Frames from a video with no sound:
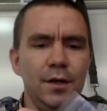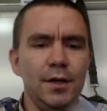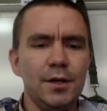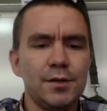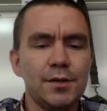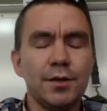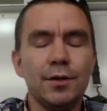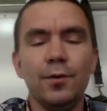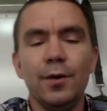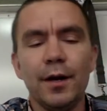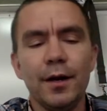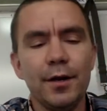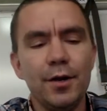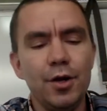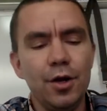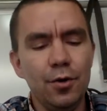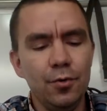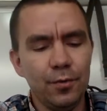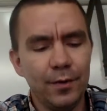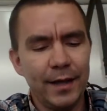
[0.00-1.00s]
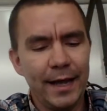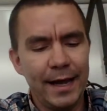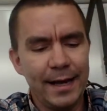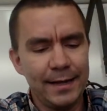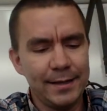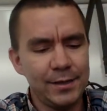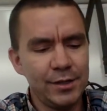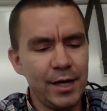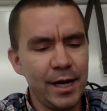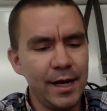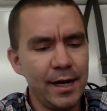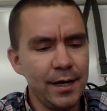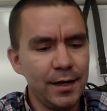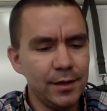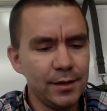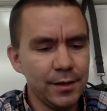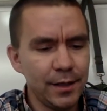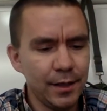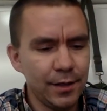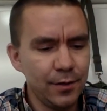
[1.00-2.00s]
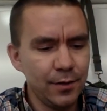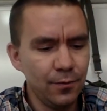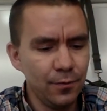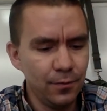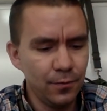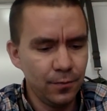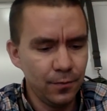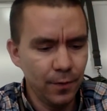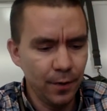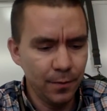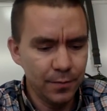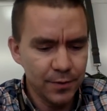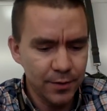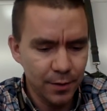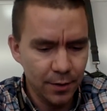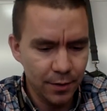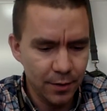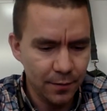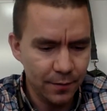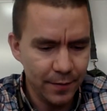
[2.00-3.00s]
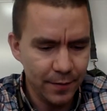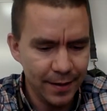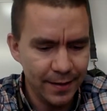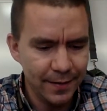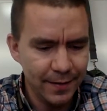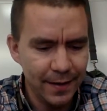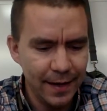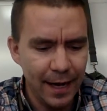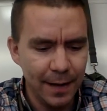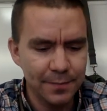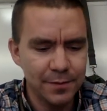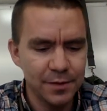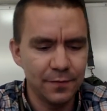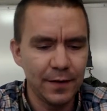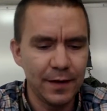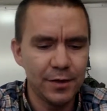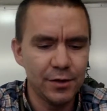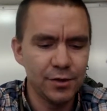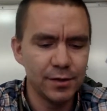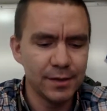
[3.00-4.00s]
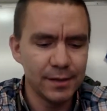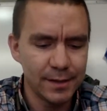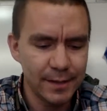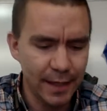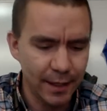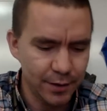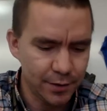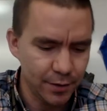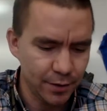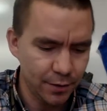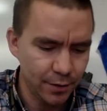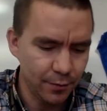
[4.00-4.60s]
So you want to note that change that you observed in the observation section.